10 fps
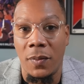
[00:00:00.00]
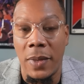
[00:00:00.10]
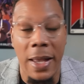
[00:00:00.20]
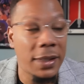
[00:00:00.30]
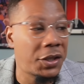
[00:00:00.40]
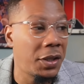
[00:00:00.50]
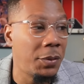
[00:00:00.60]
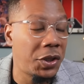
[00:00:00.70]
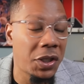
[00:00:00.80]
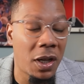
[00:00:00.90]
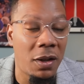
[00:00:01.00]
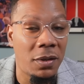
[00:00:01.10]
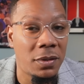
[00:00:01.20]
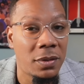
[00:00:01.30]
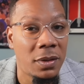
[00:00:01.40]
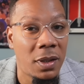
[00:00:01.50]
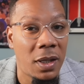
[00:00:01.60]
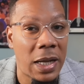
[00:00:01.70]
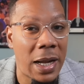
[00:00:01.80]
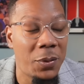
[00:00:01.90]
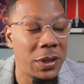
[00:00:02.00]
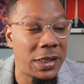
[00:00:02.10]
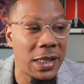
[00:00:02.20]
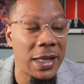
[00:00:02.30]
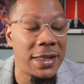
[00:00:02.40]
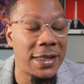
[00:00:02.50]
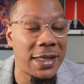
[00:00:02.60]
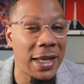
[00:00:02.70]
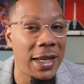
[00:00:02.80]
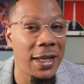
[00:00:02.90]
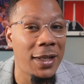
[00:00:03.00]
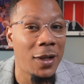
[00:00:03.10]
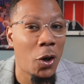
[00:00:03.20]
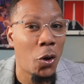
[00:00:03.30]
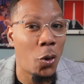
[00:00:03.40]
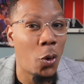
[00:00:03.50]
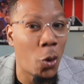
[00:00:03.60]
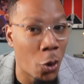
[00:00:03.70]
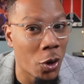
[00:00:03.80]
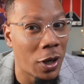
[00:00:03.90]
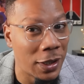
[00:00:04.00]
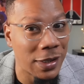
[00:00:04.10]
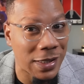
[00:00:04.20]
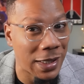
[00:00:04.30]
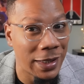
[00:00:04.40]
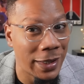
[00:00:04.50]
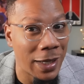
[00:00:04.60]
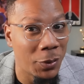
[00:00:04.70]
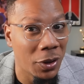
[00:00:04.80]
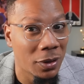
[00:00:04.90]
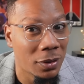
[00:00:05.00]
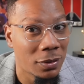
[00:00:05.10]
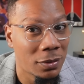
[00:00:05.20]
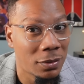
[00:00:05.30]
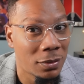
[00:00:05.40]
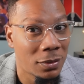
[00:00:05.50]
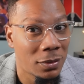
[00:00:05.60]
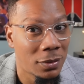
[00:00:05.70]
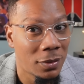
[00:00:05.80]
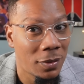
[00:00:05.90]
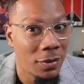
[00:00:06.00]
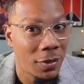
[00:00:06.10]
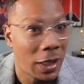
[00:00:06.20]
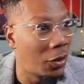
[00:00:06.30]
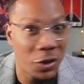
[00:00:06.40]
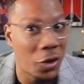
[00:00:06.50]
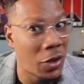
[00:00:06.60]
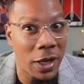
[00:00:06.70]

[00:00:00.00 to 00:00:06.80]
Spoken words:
Actually, Michelle, I would say seen or unseen labor. He don't know none